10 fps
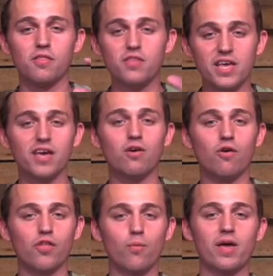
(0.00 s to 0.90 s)
The end
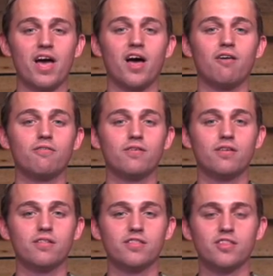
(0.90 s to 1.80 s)
goal that we have,
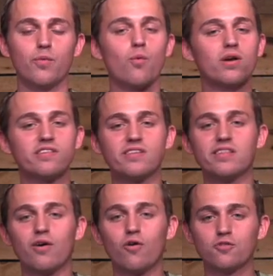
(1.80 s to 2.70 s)
that we want to see
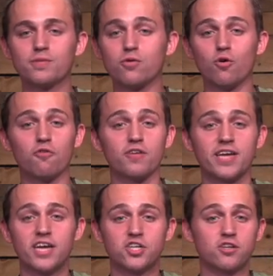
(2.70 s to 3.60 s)
the ultimate
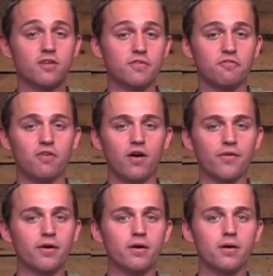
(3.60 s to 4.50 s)
glorification of the
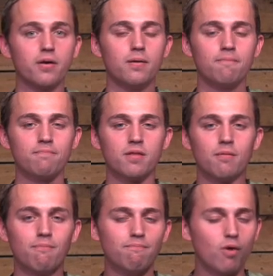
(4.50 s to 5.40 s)
Father.
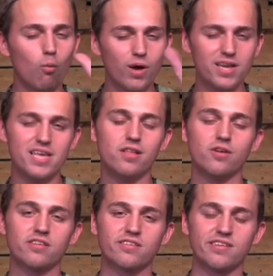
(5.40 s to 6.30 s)
But when He
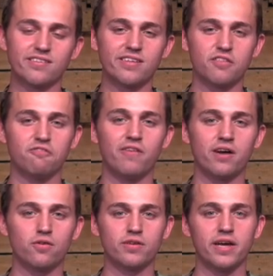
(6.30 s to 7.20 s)
looks at us at the
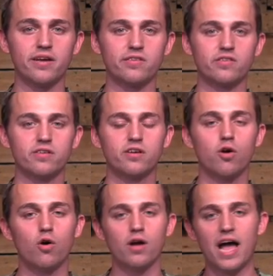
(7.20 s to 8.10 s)
final days,
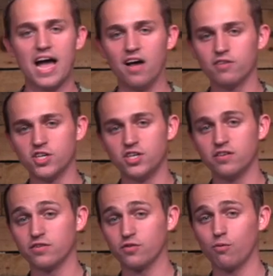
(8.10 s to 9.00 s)
having
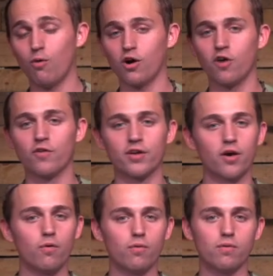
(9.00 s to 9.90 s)
Jesus walk over and
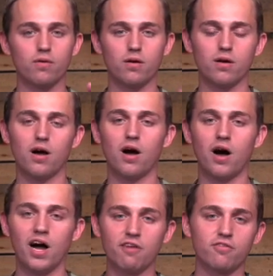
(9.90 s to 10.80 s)
go,
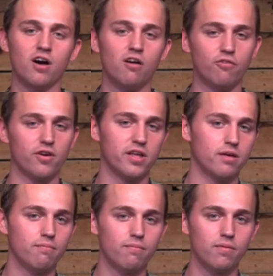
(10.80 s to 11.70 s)
I have covered
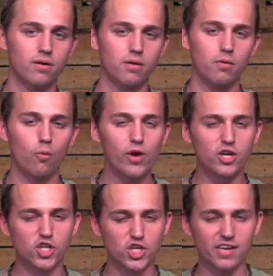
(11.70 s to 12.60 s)
him. We
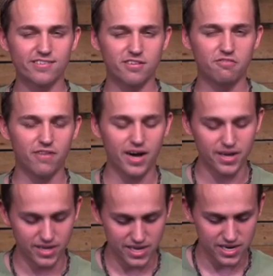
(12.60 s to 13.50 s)
are
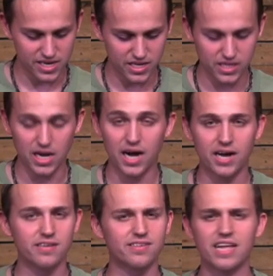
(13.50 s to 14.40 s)
justified in his eyes.